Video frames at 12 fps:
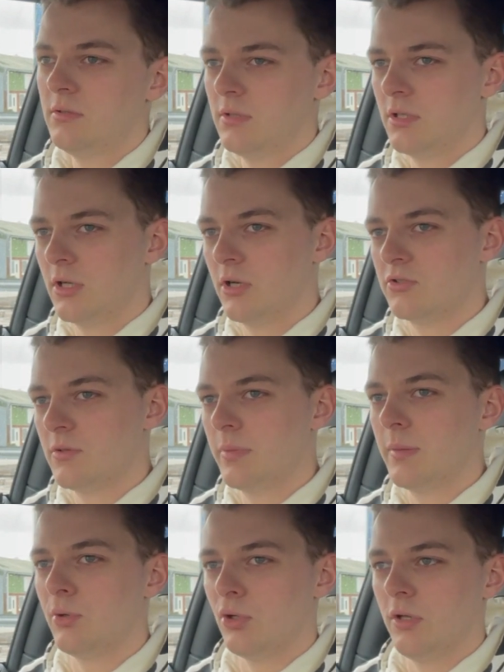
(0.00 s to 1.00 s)
You know, some
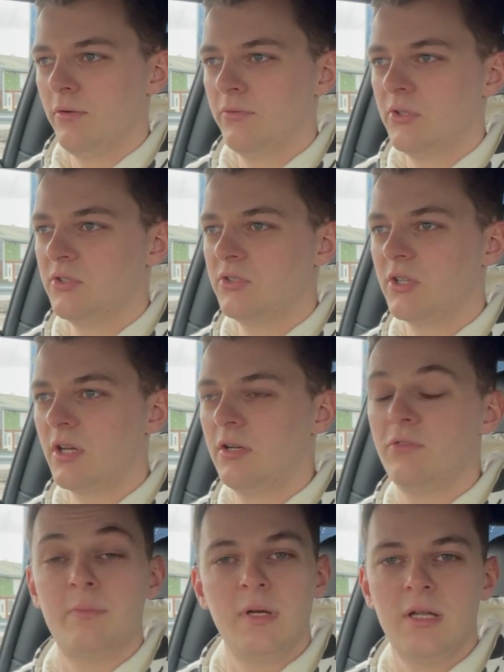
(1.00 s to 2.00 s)
people love the design
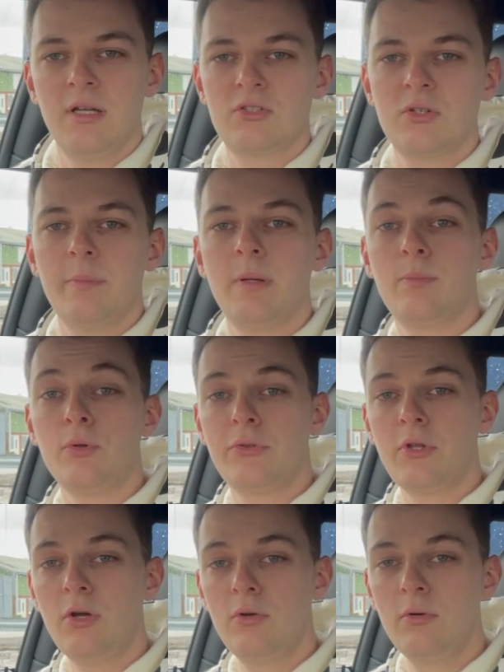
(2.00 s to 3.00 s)
of Mini, some people
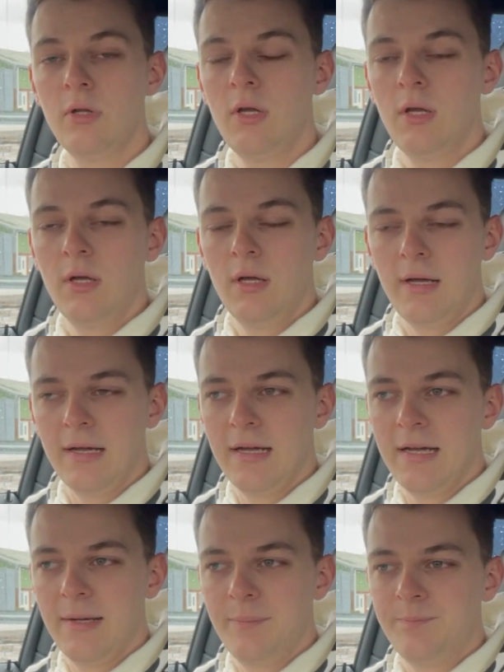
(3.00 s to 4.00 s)
don't.
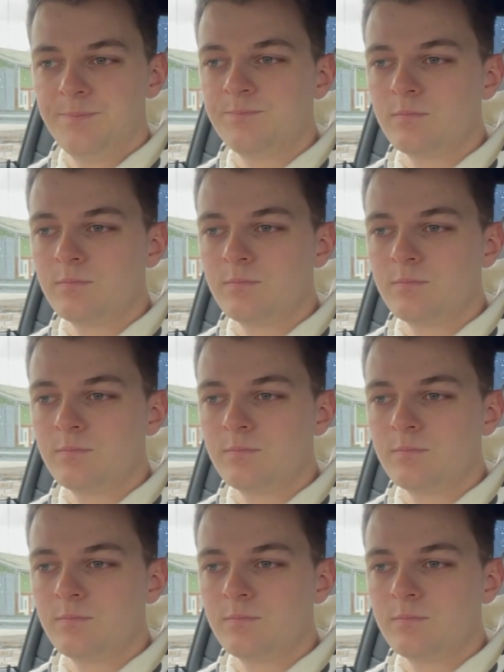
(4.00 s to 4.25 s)
Um,